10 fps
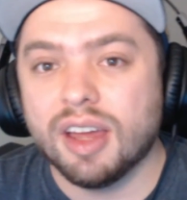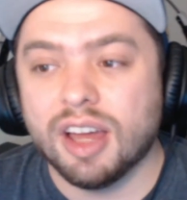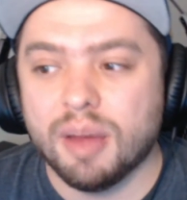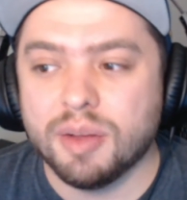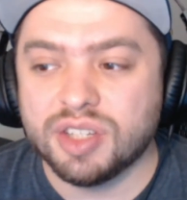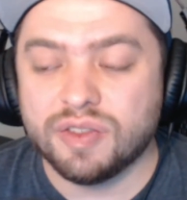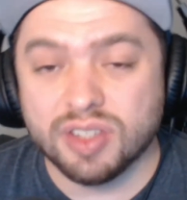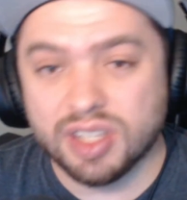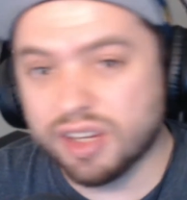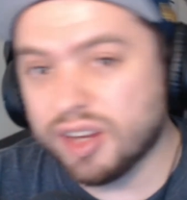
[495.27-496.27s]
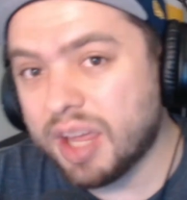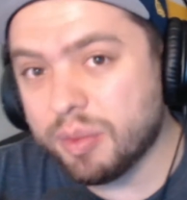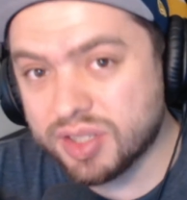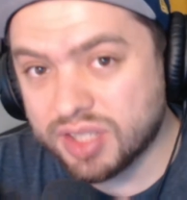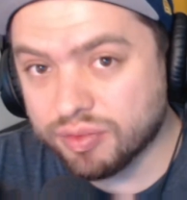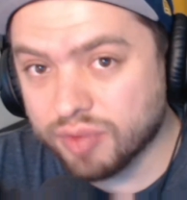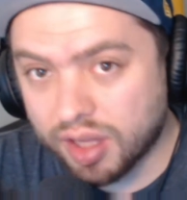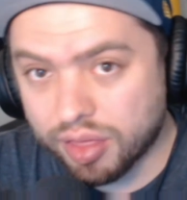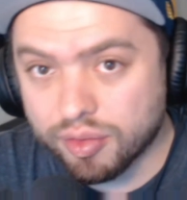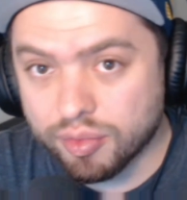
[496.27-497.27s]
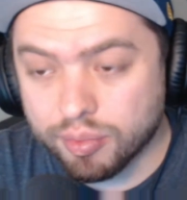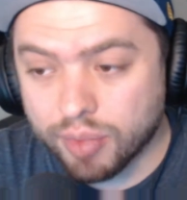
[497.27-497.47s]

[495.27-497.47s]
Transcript: It just feels like you're aimlessly running through